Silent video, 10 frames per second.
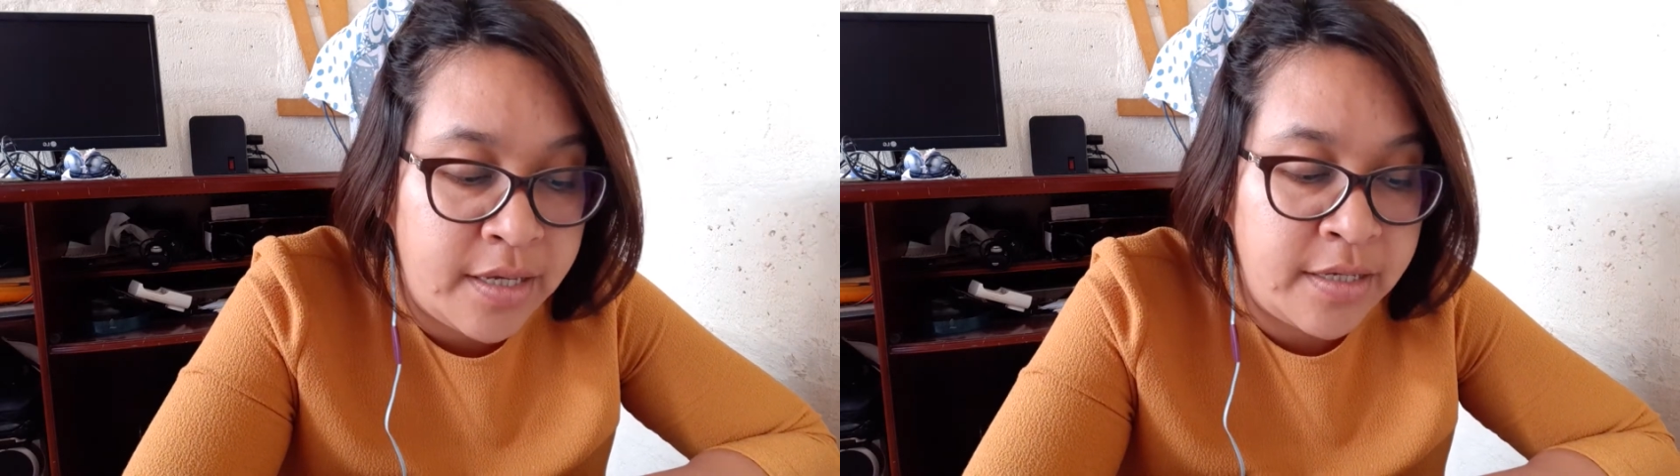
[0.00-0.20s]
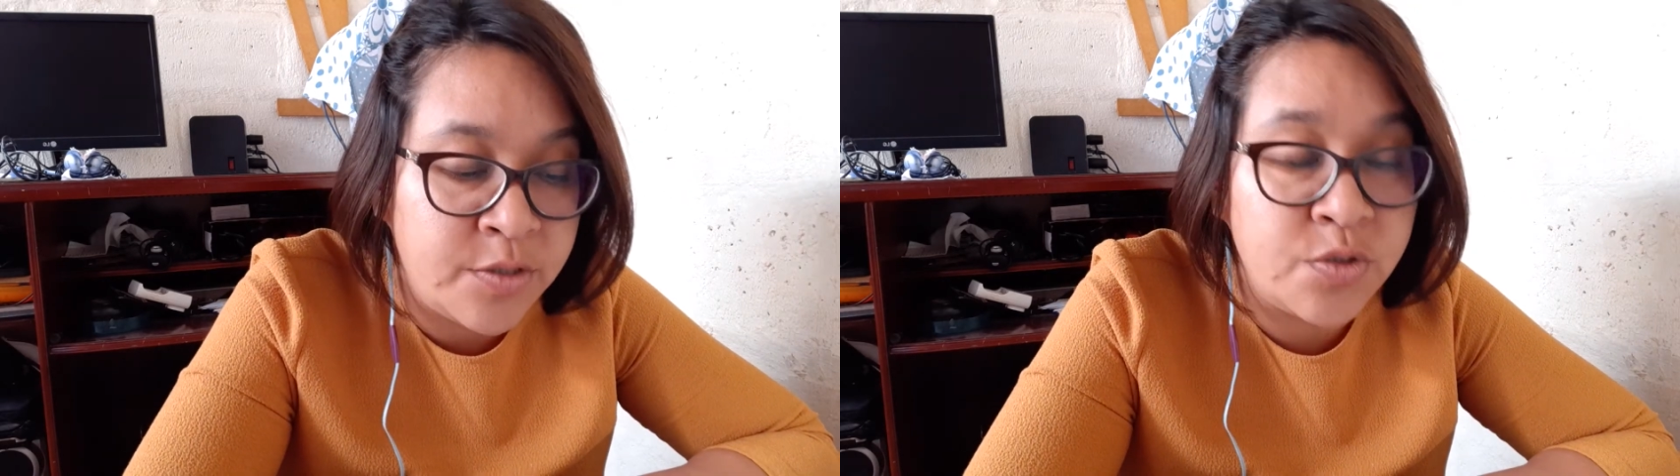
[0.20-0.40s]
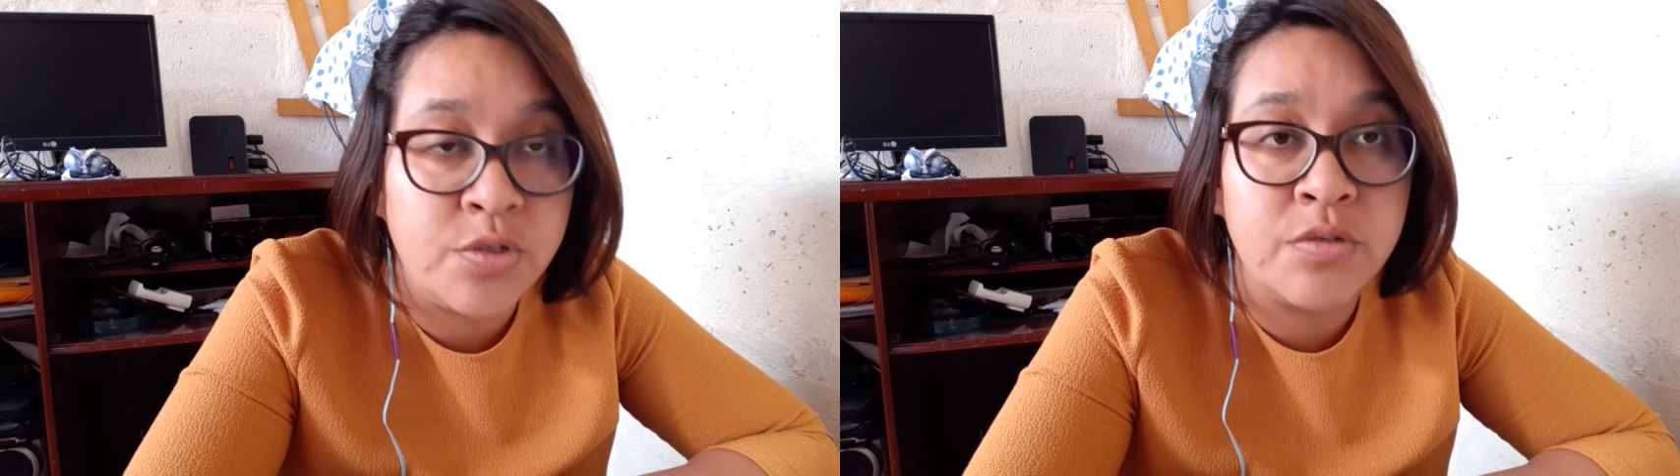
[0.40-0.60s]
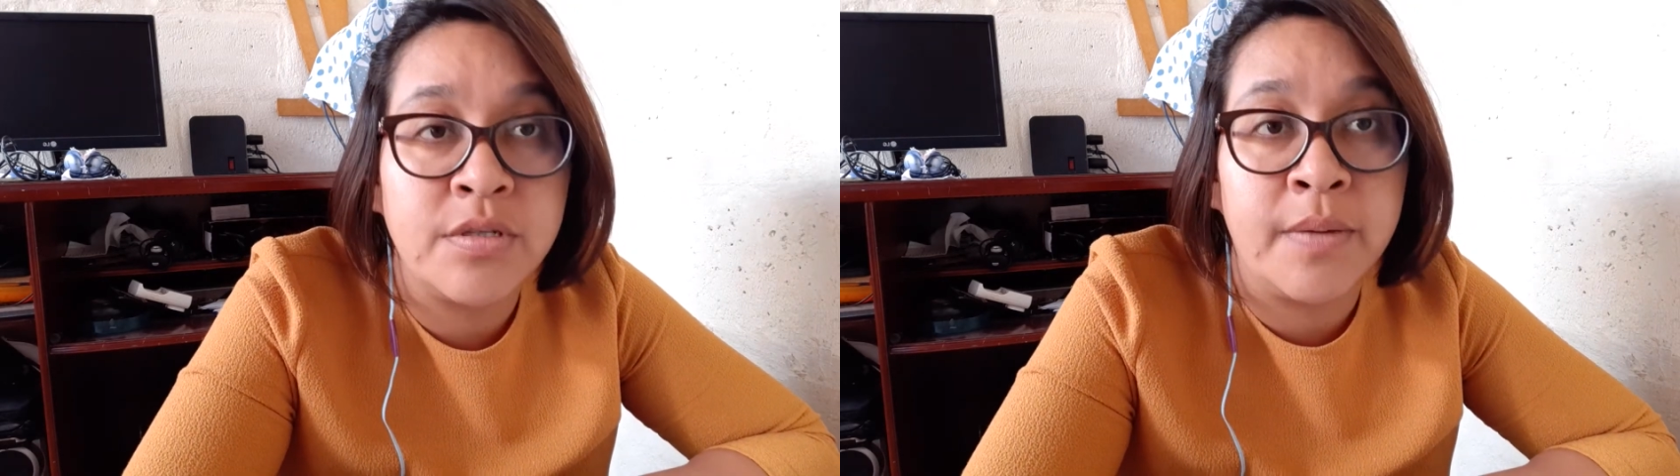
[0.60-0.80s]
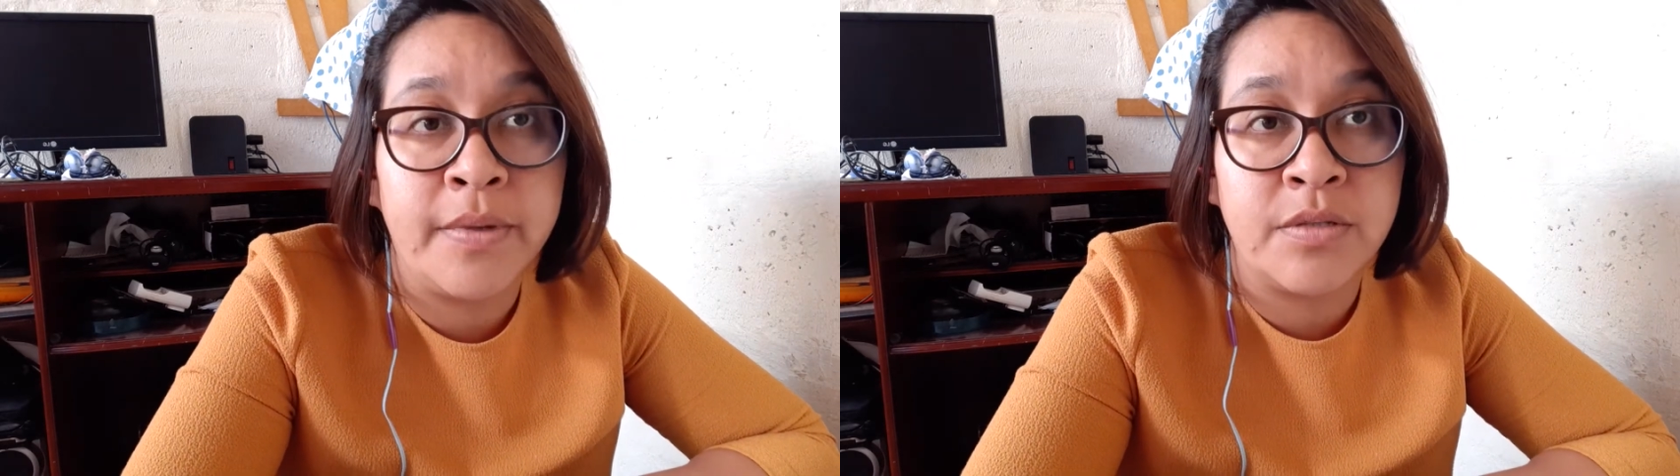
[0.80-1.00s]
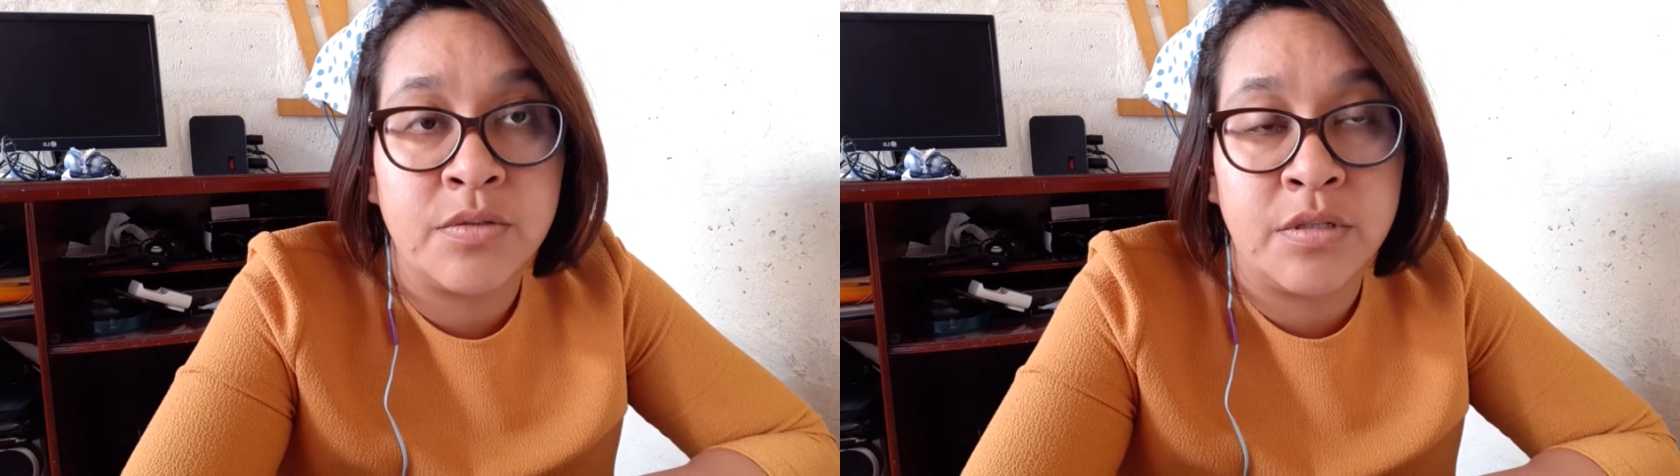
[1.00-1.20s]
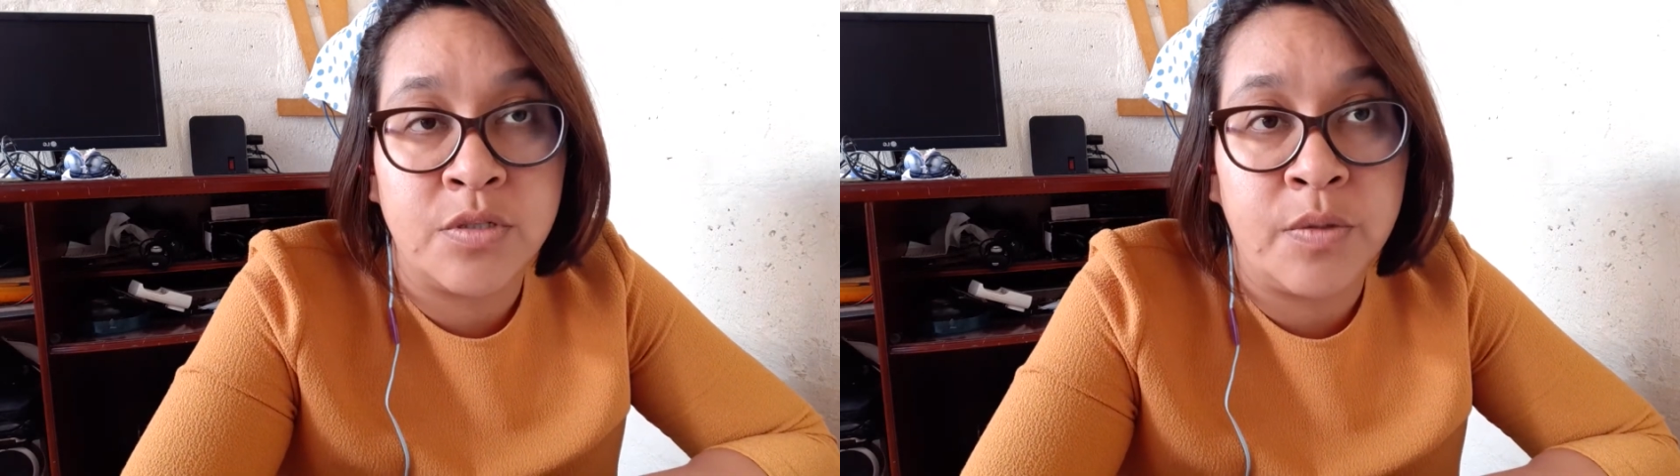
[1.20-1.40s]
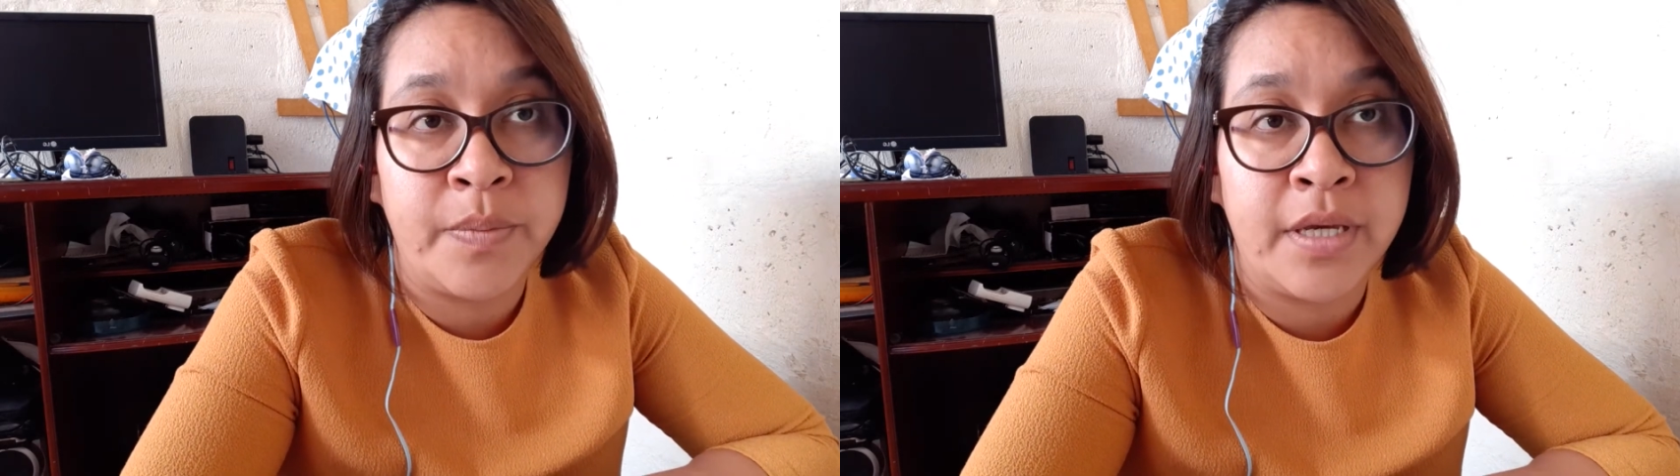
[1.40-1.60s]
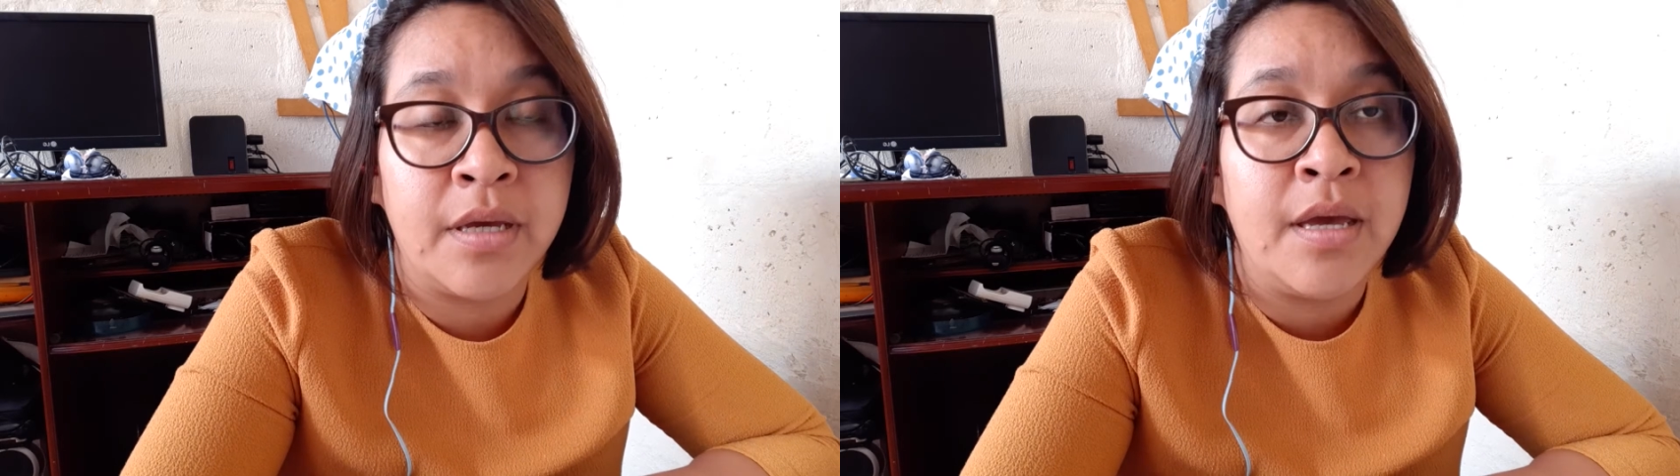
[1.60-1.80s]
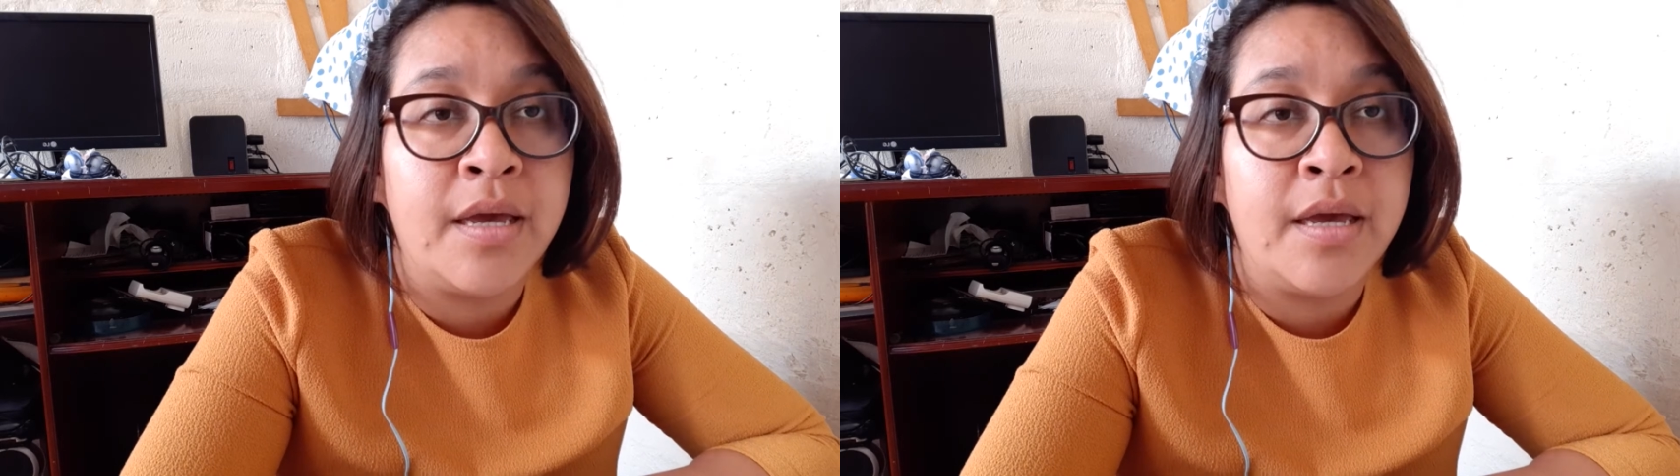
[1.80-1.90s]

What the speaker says: introduce them into the topic.